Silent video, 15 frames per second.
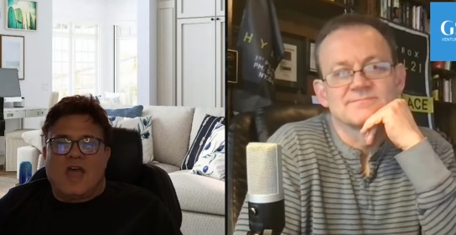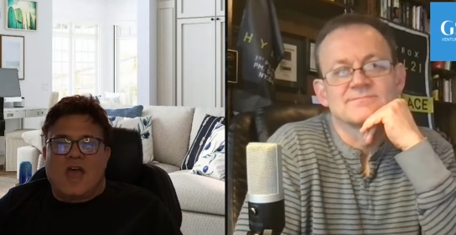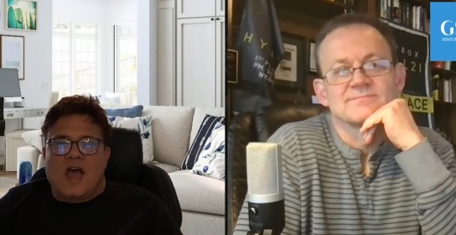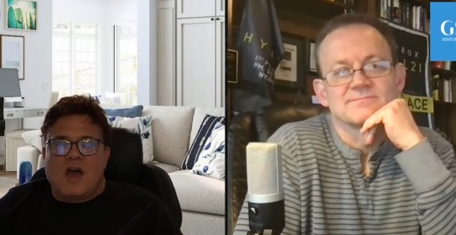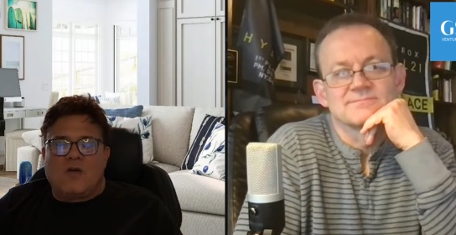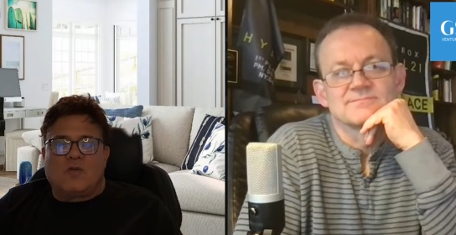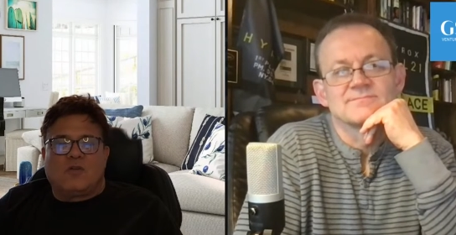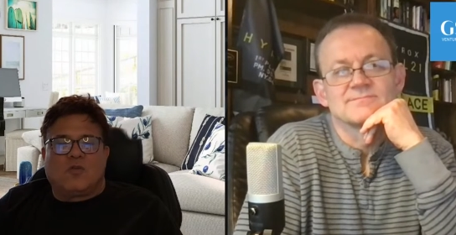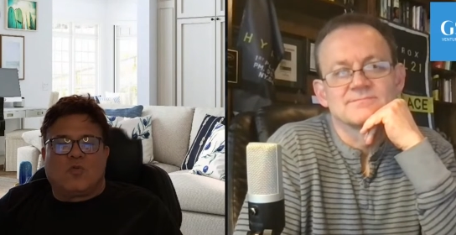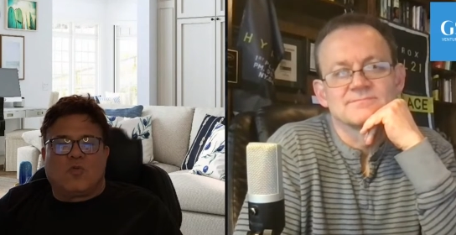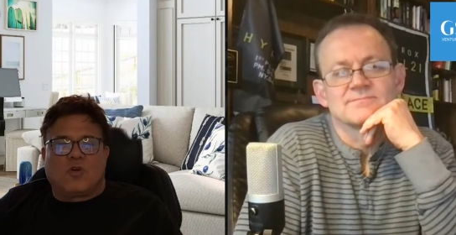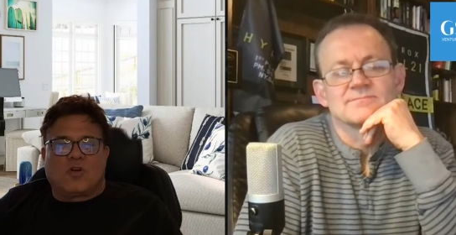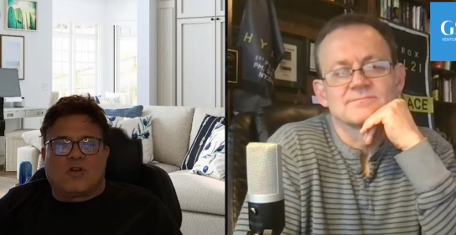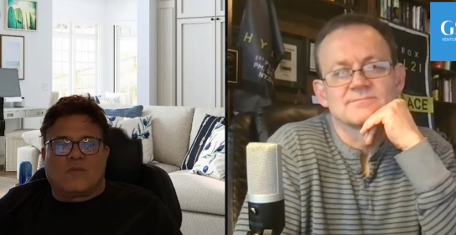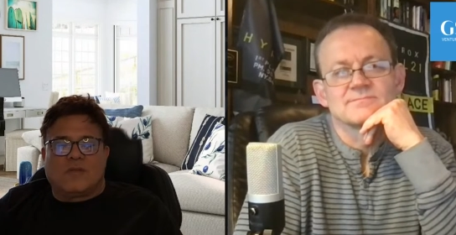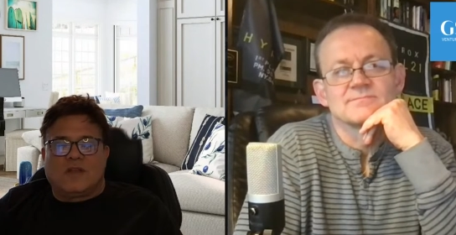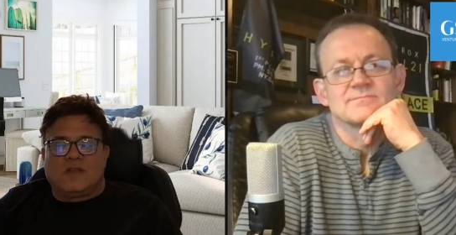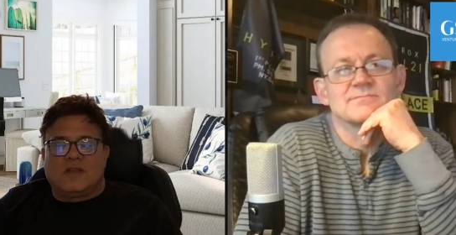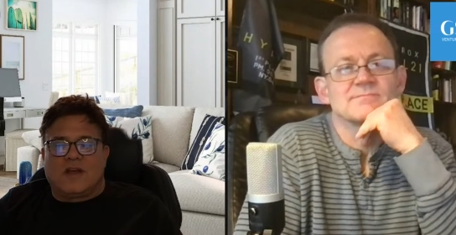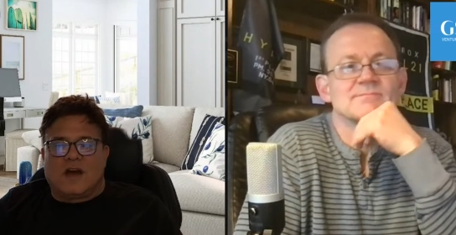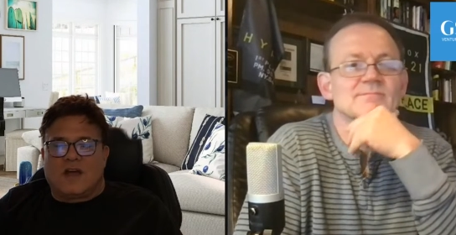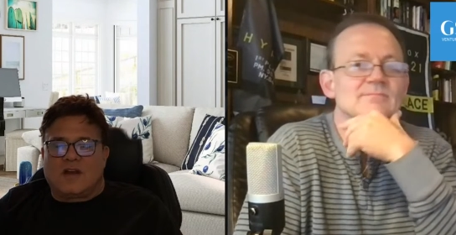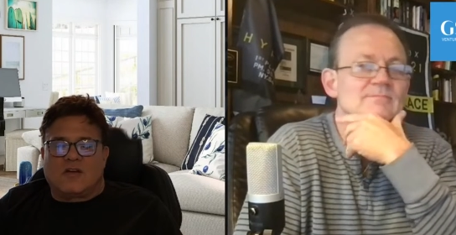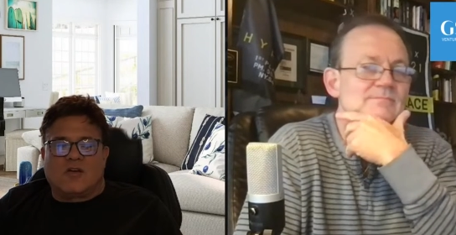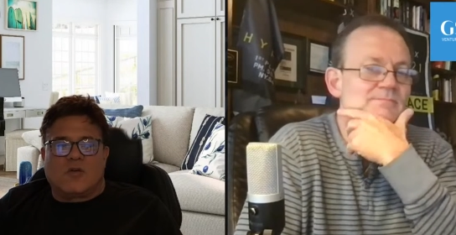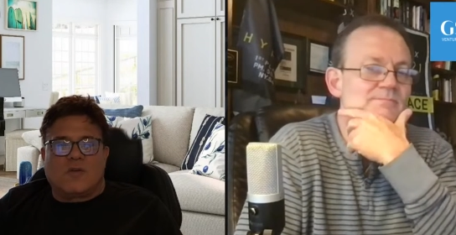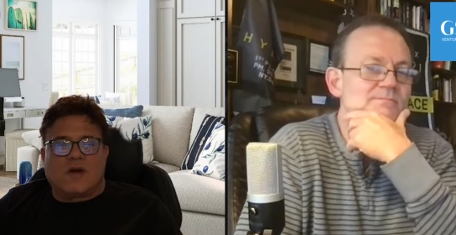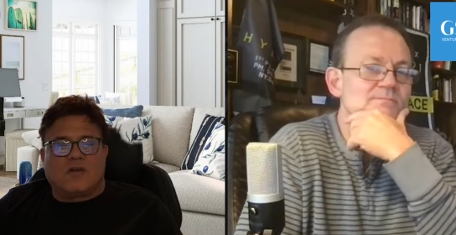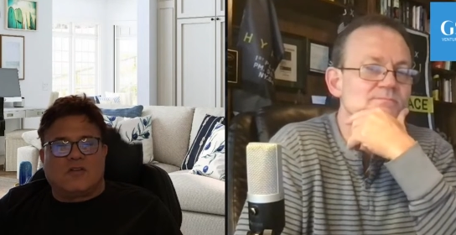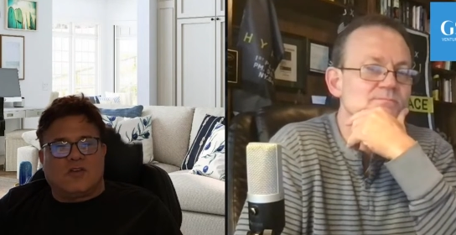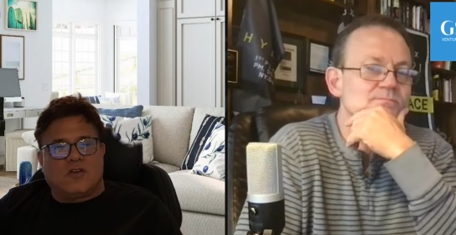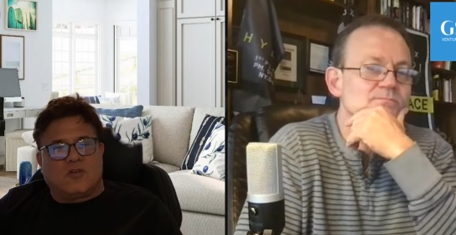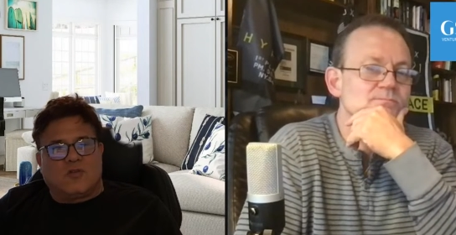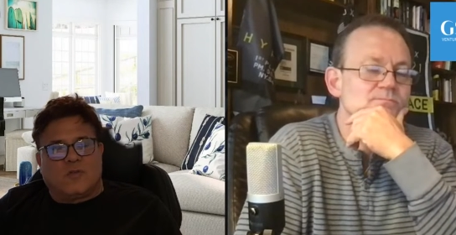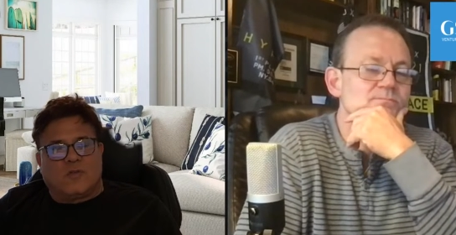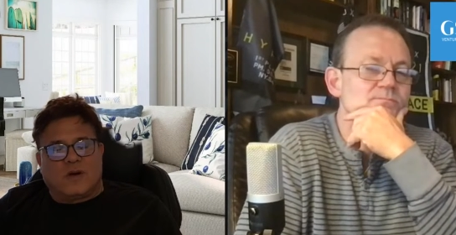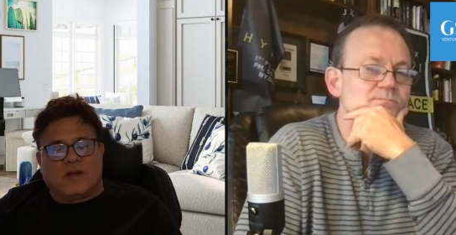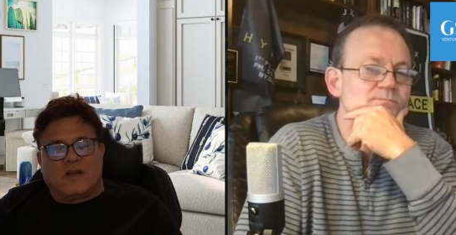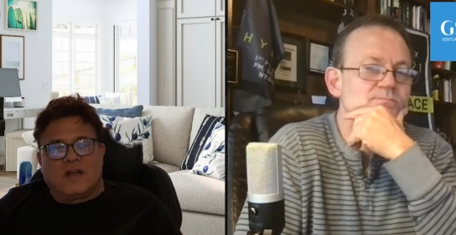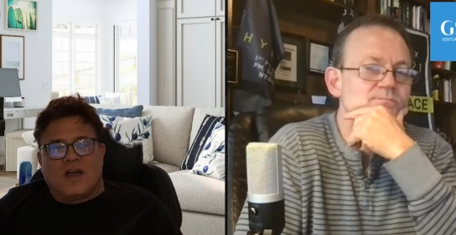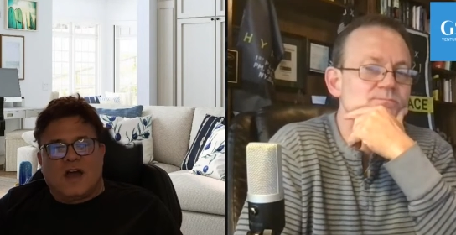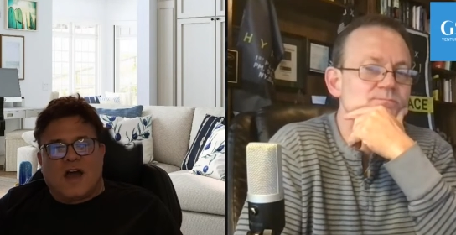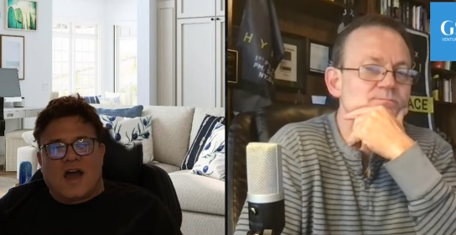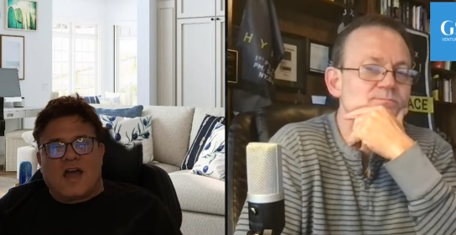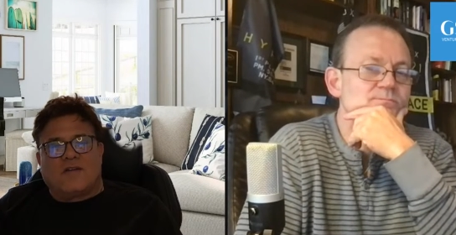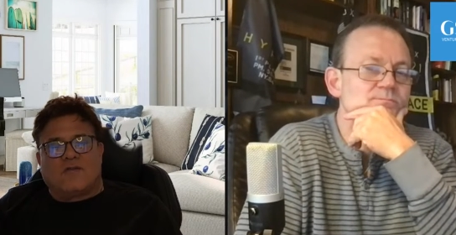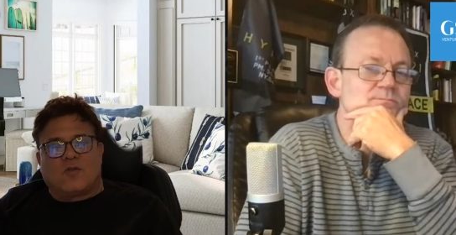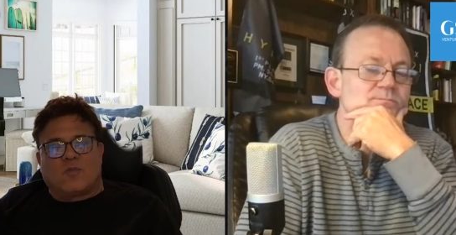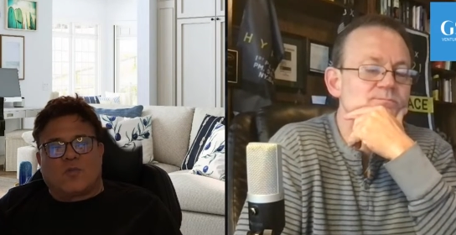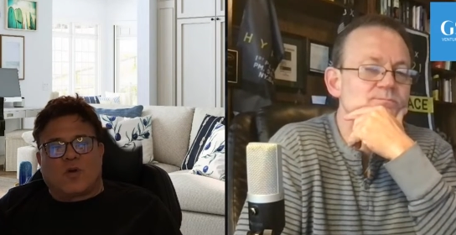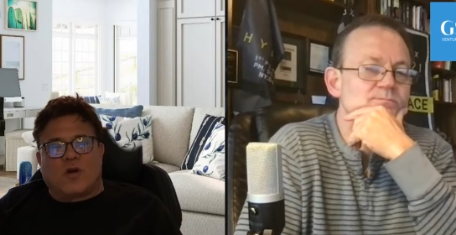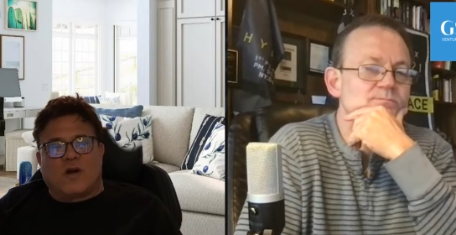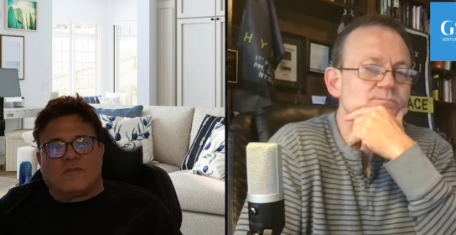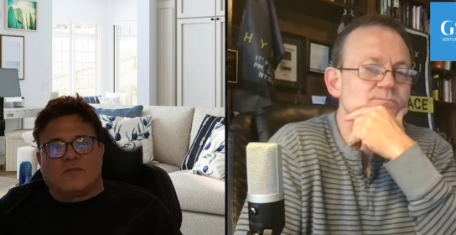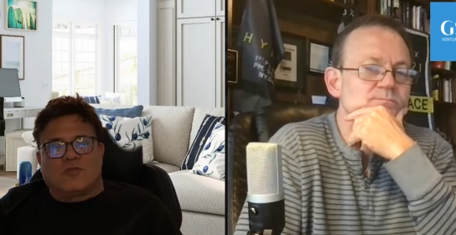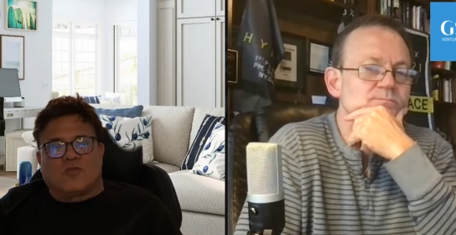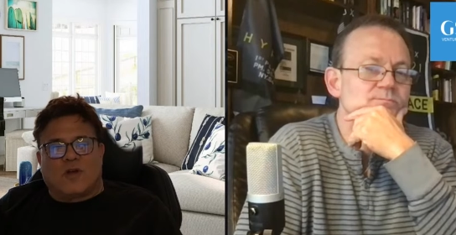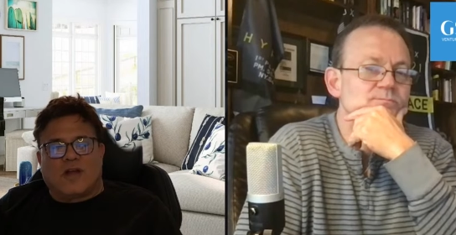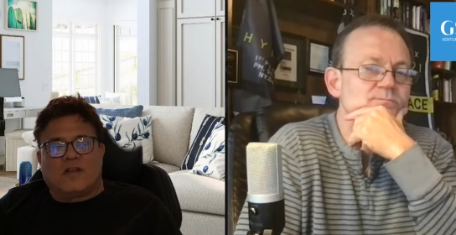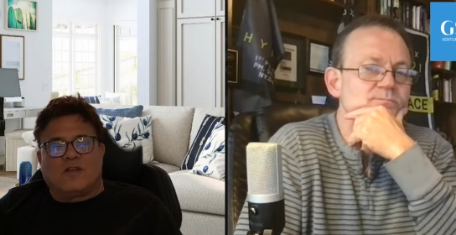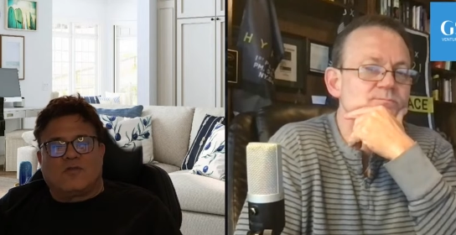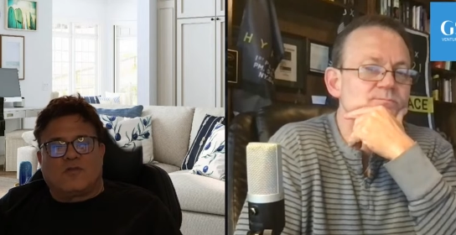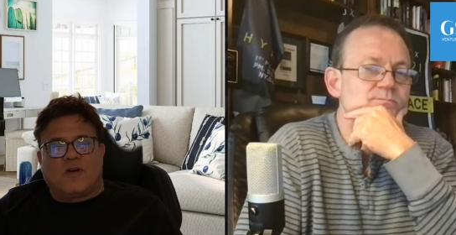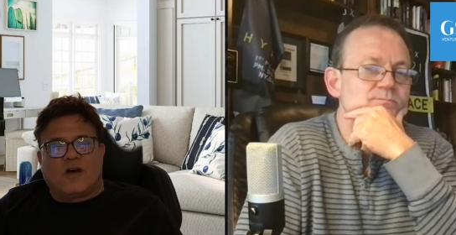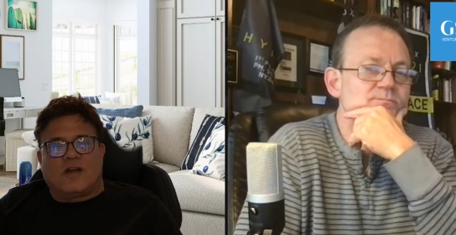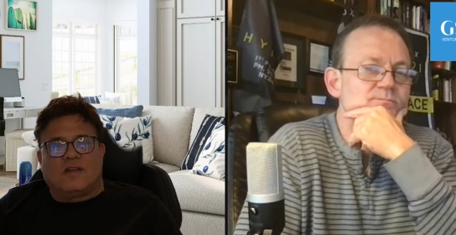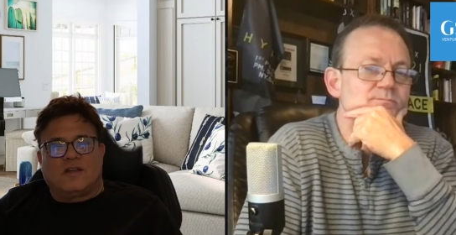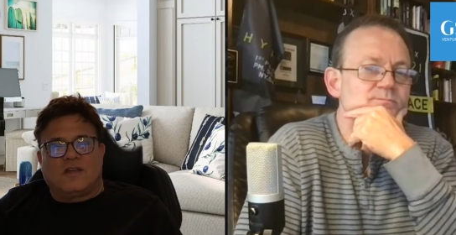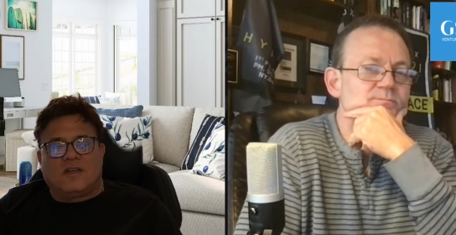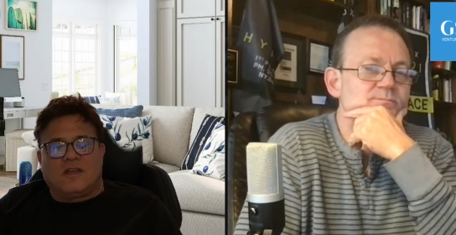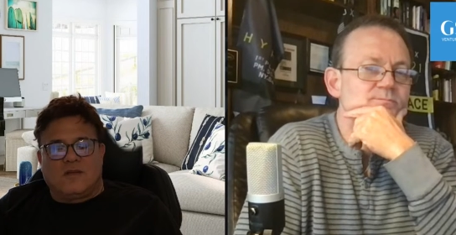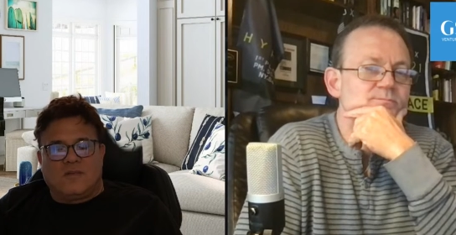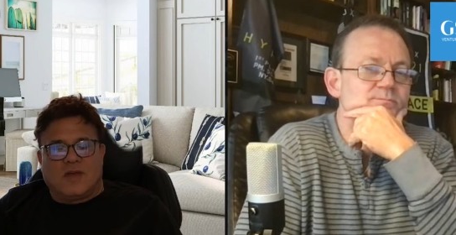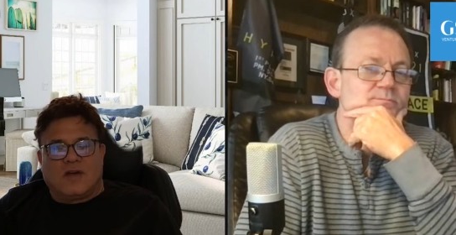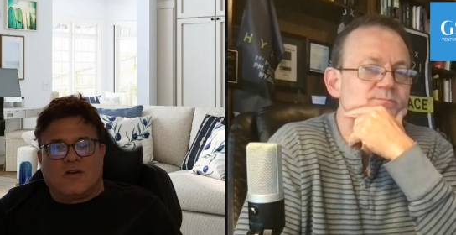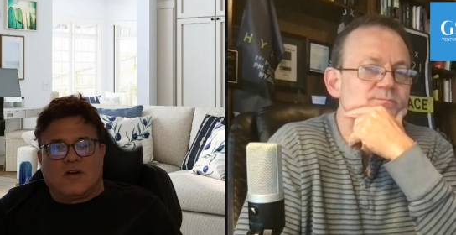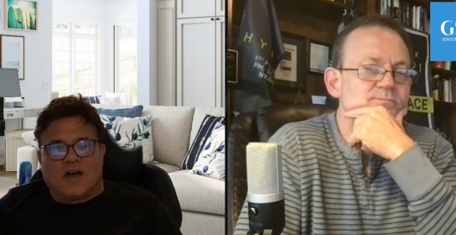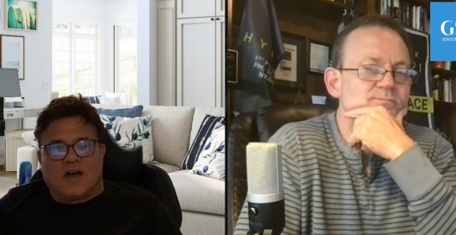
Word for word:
Speaker 1: How in the world? I mean, I don't know about you, but I have a problem trying to find email.